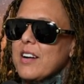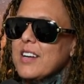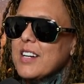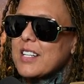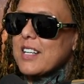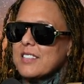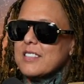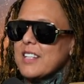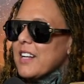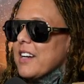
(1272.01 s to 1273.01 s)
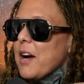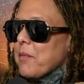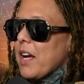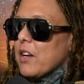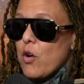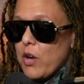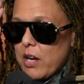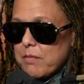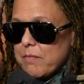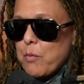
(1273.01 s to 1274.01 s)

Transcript: Because mm. then I'm like, okay,